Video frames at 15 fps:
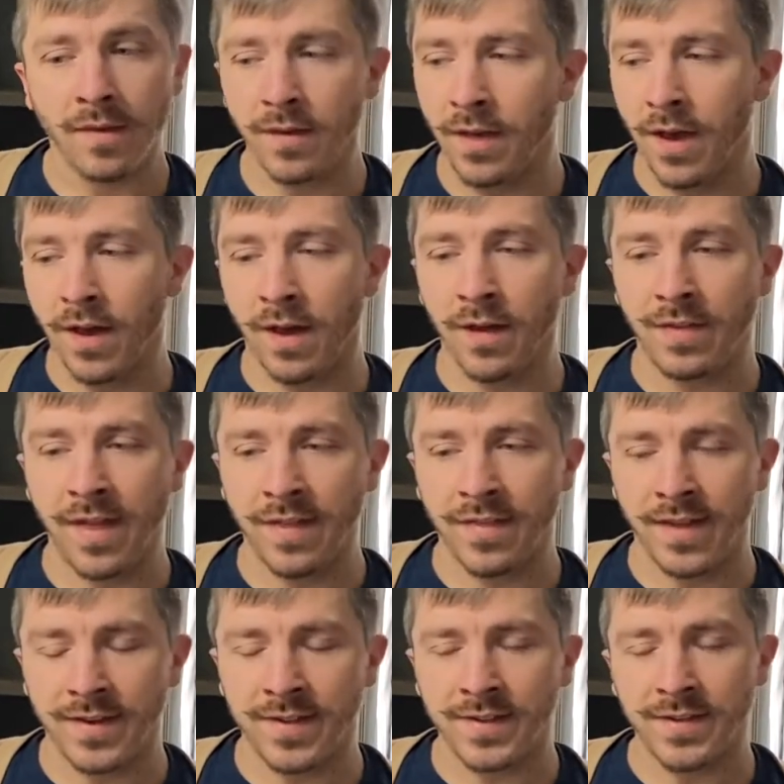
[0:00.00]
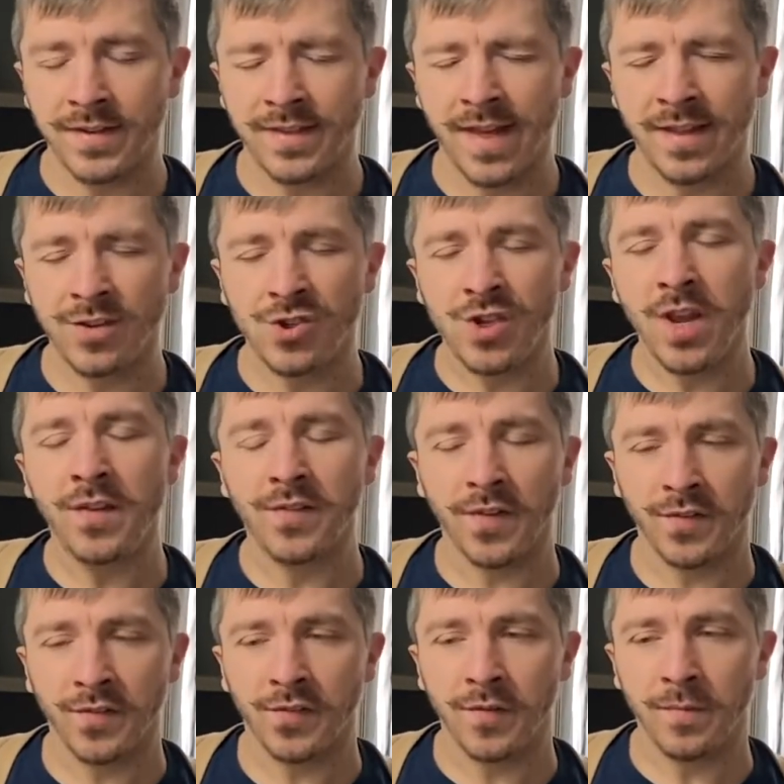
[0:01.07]
that
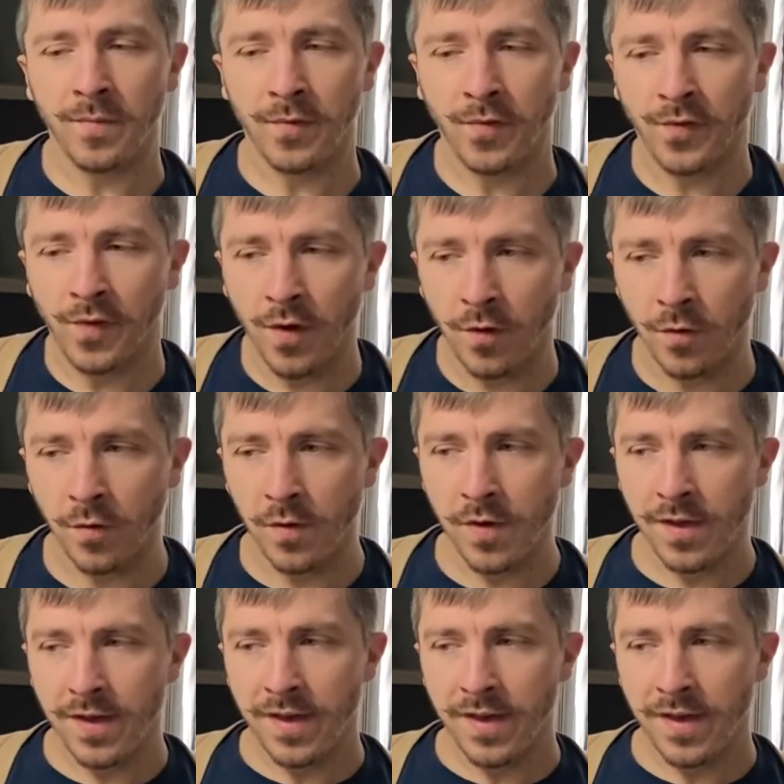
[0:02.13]
Jesus so